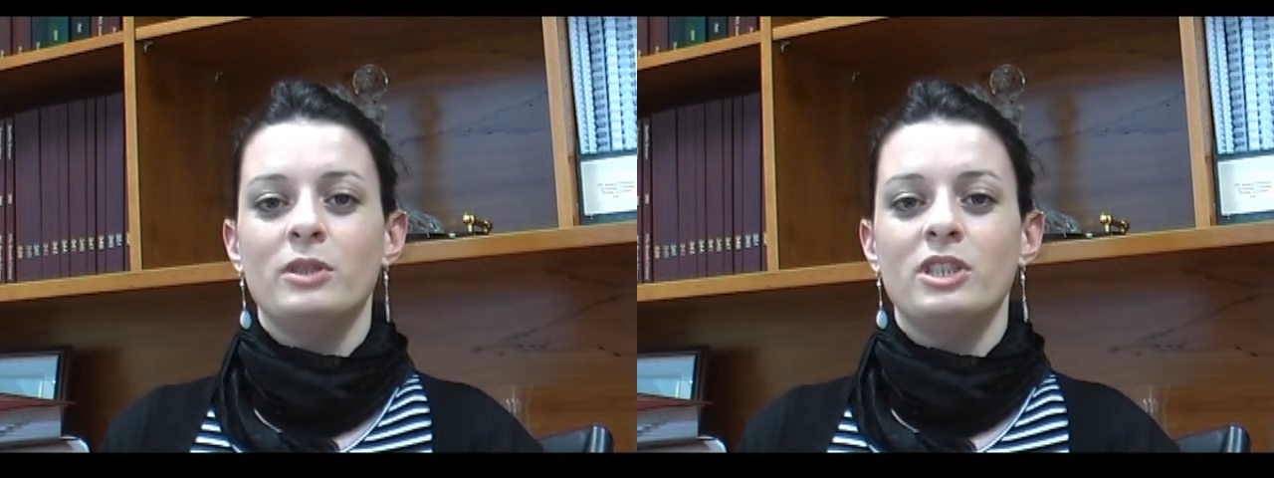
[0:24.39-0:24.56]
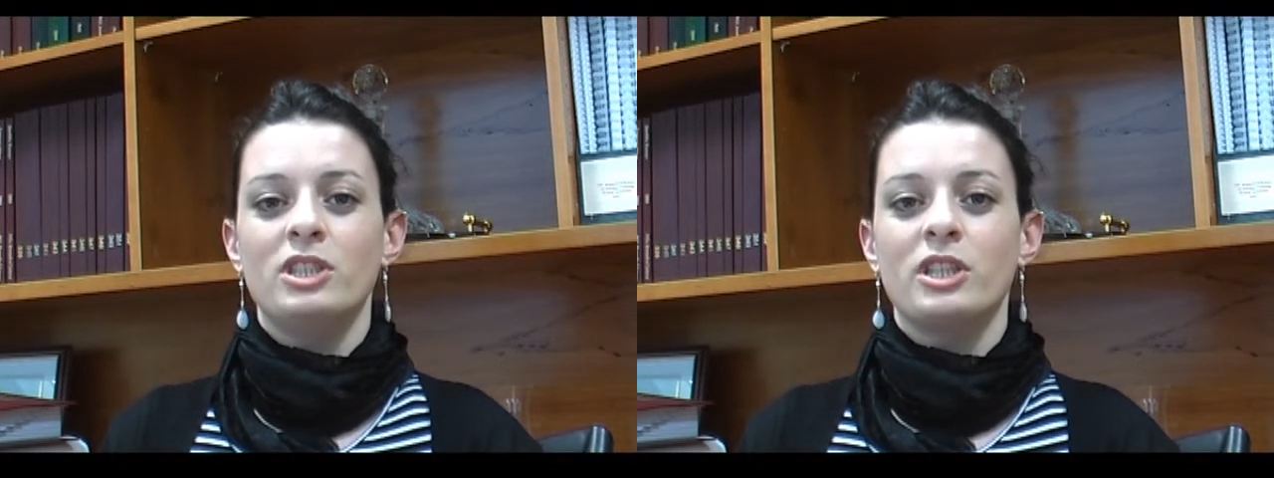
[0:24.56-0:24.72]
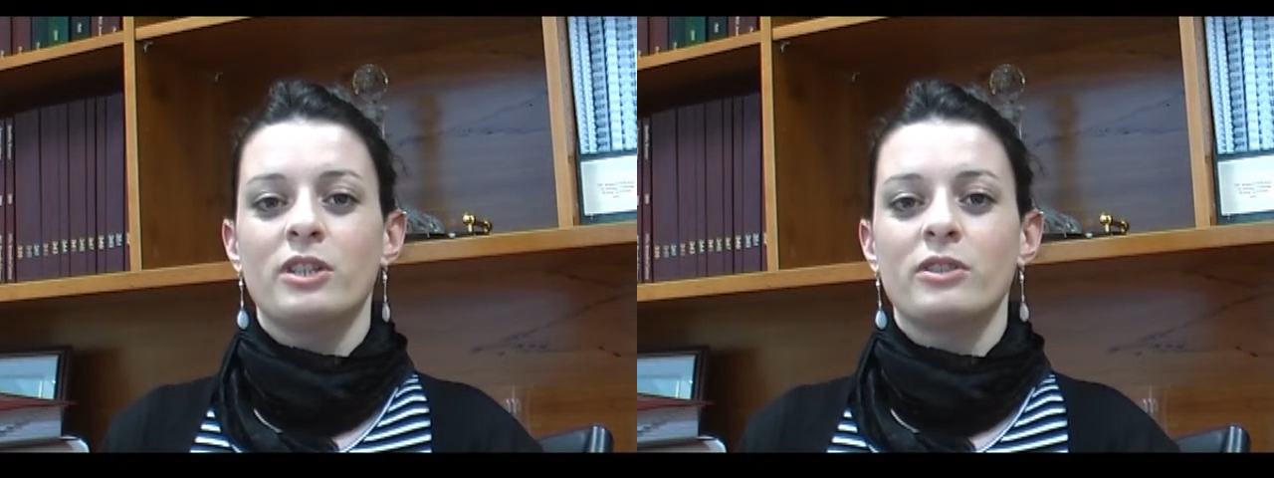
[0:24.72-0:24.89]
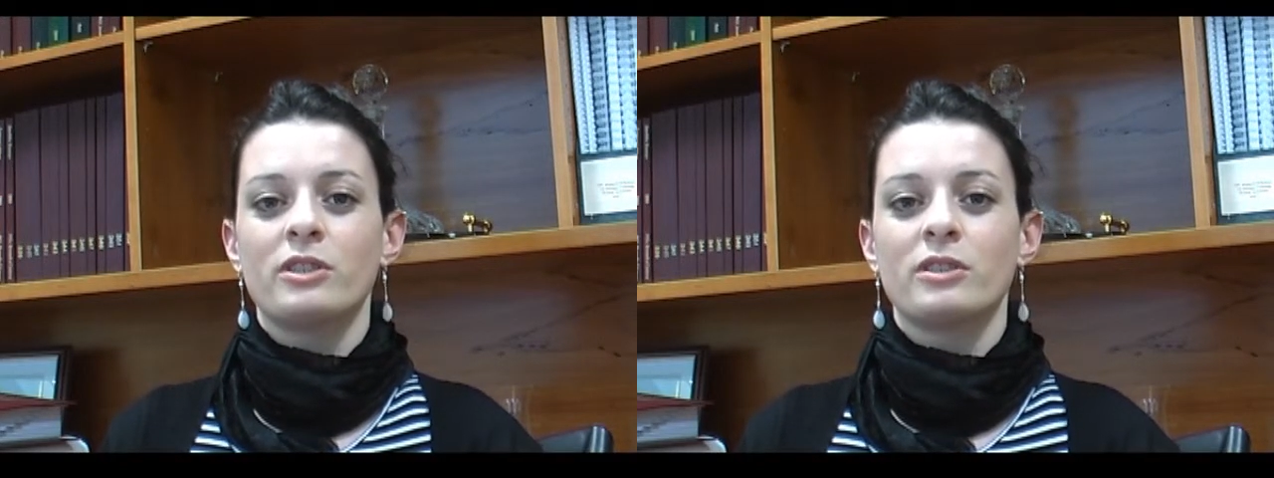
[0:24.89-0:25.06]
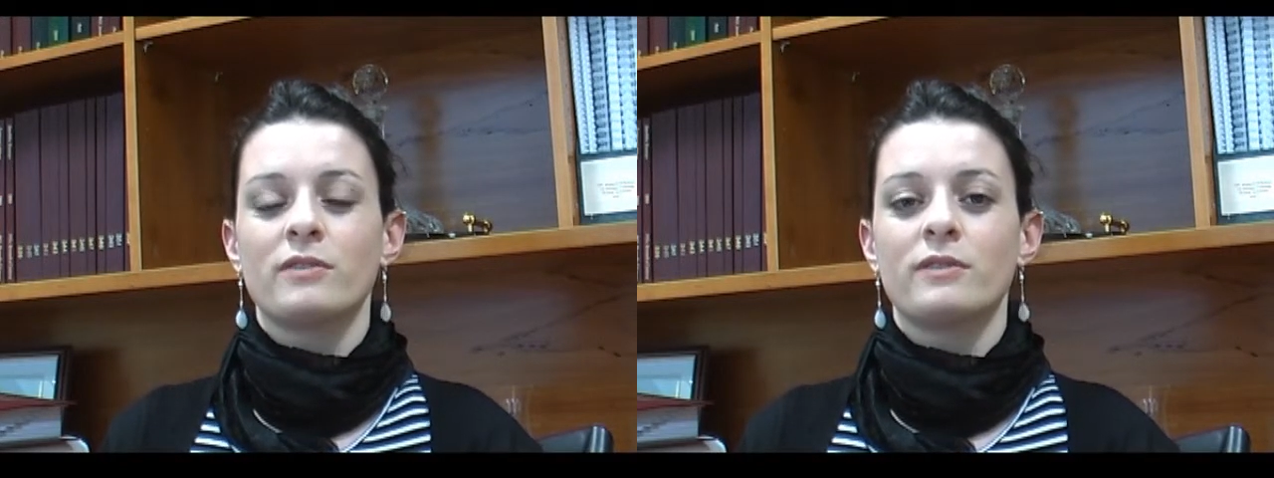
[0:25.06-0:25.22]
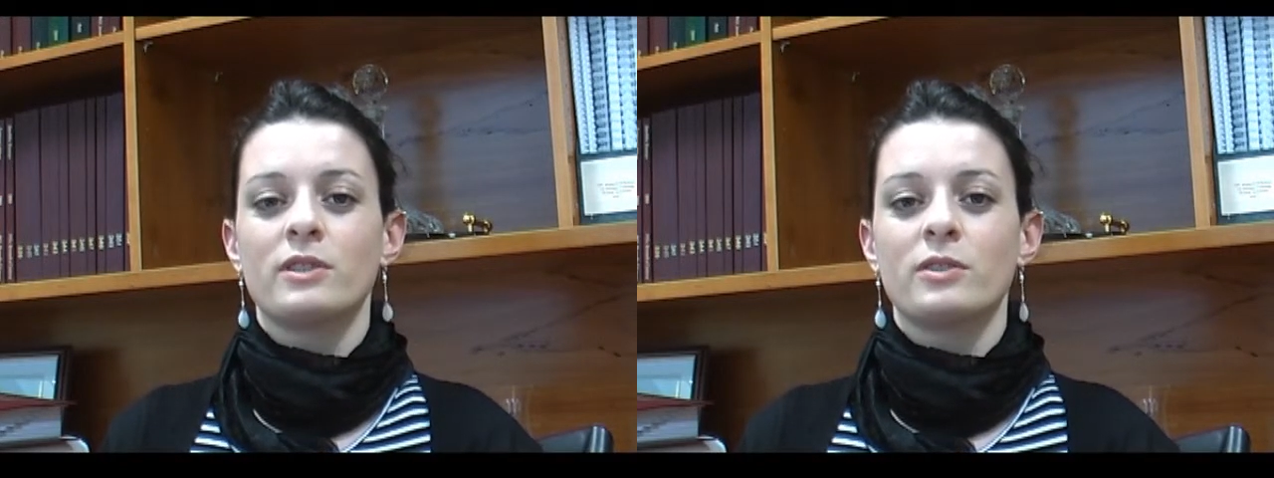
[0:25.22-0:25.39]

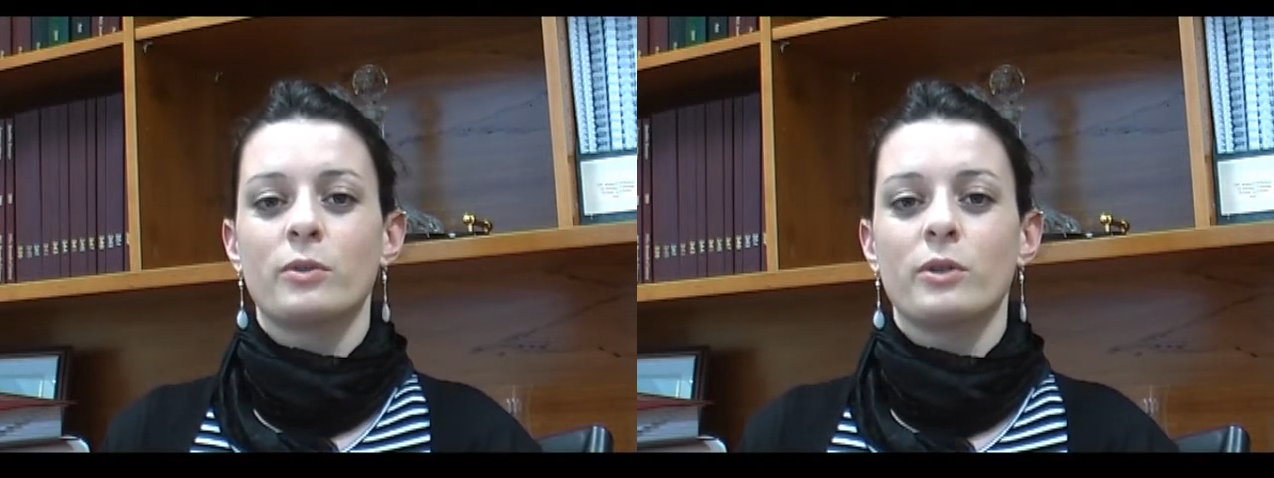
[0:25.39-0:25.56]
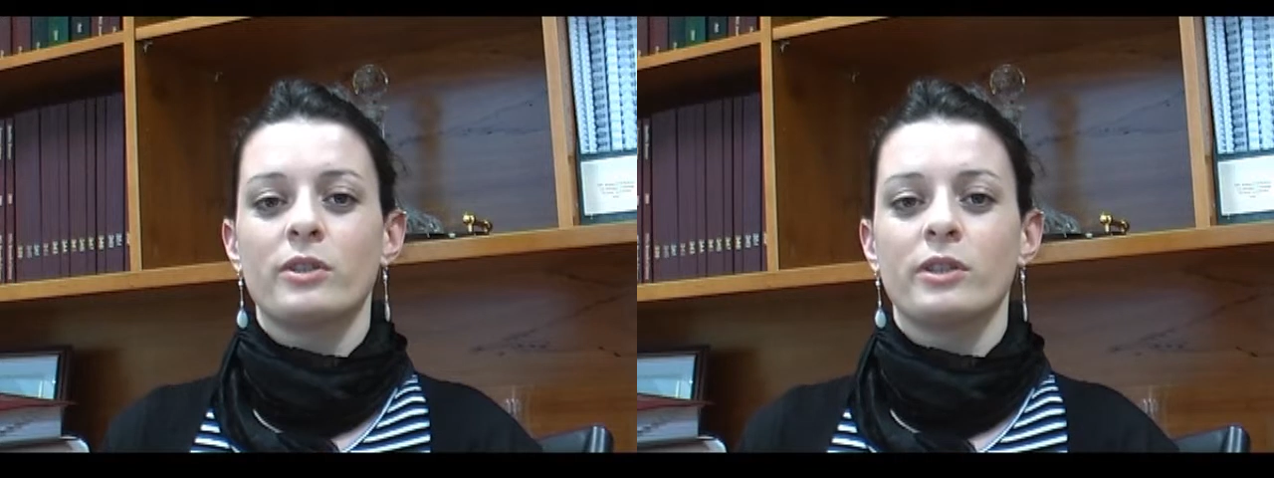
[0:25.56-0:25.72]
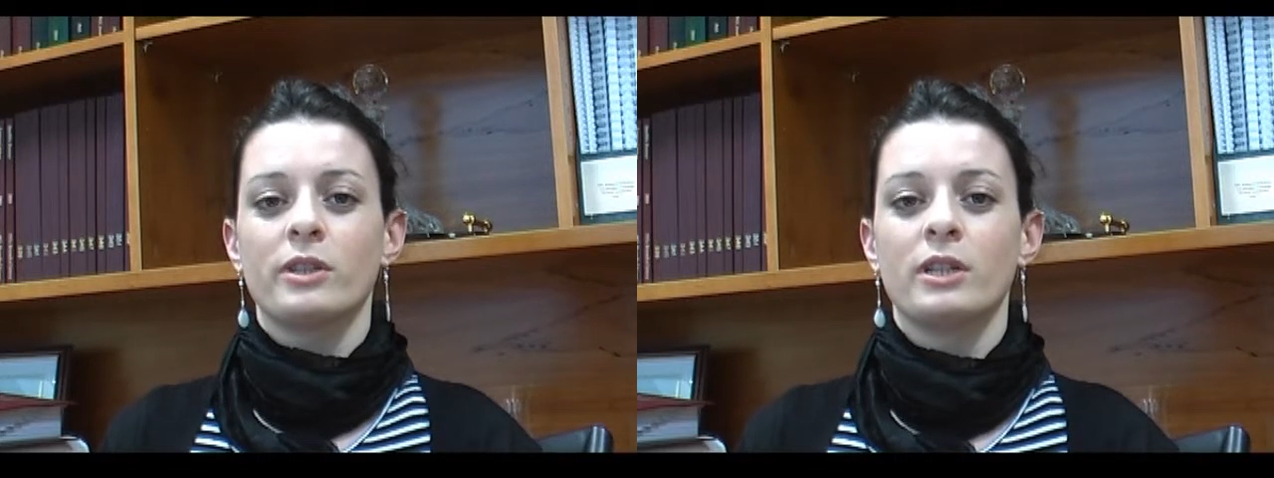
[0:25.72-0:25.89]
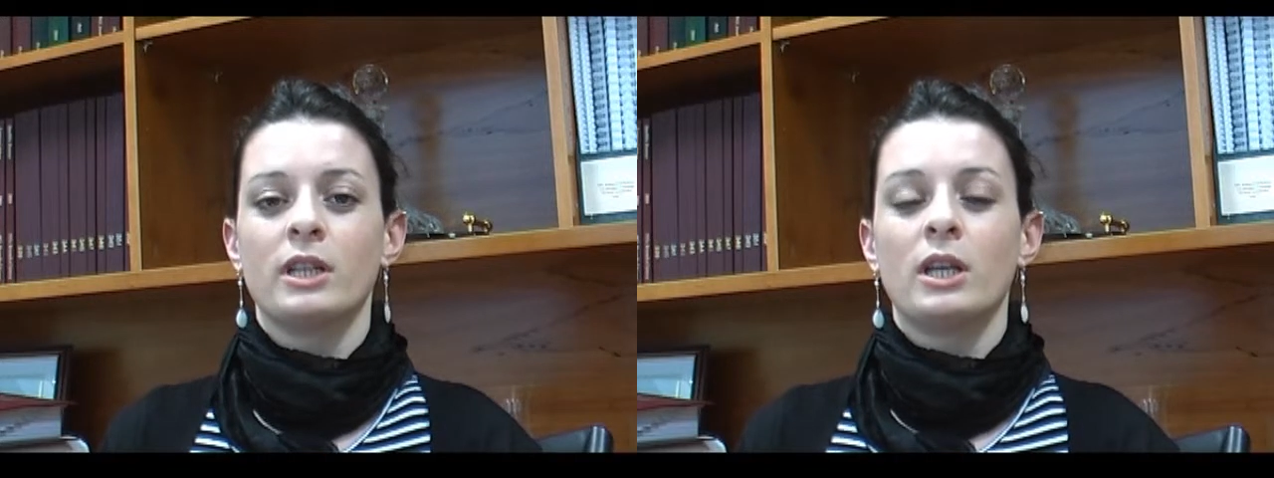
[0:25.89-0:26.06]
degenerative disorder